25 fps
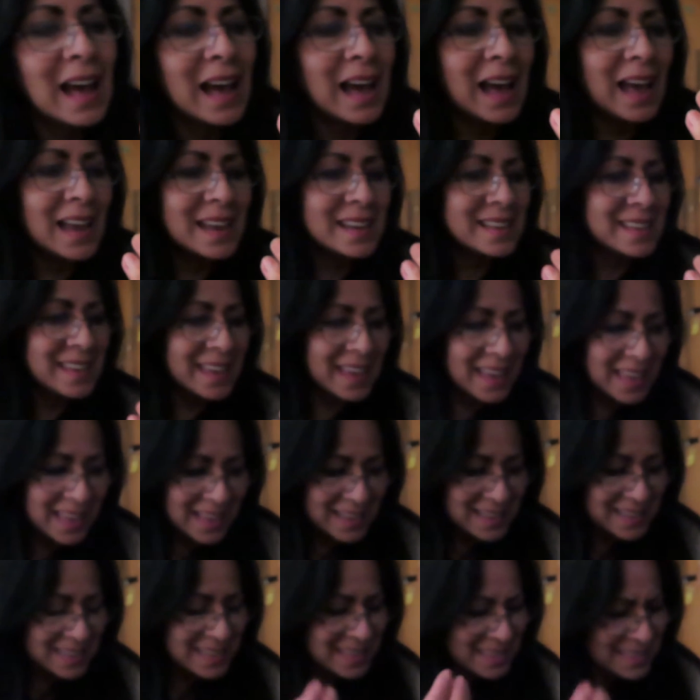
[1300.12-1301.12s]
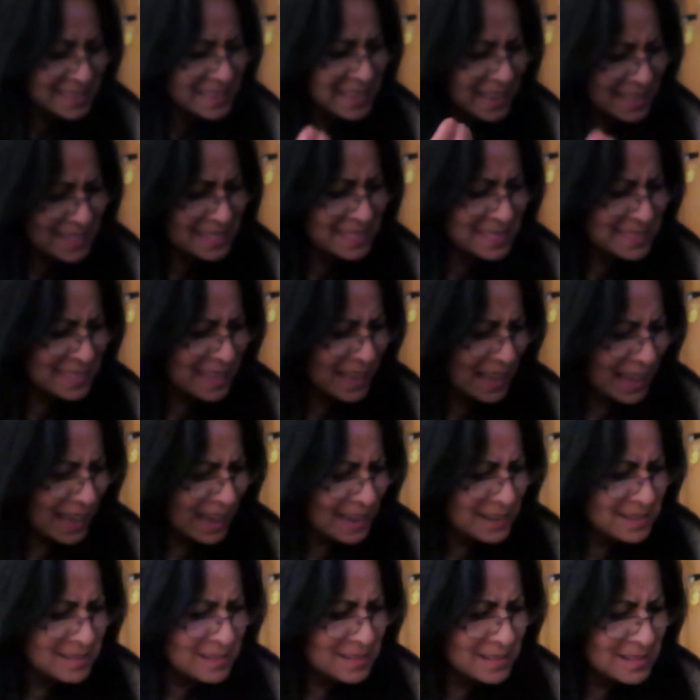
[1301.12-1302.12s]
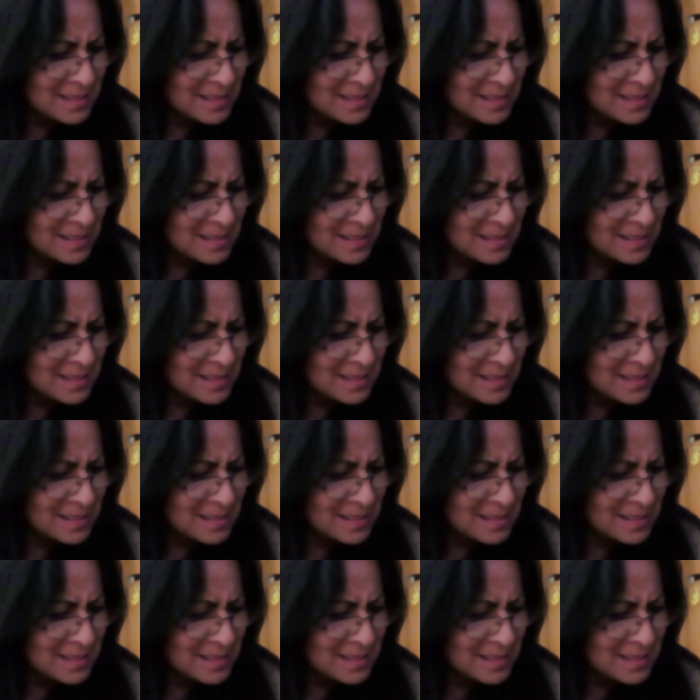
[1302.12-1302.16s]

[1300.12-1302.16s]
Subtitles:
I can't get that.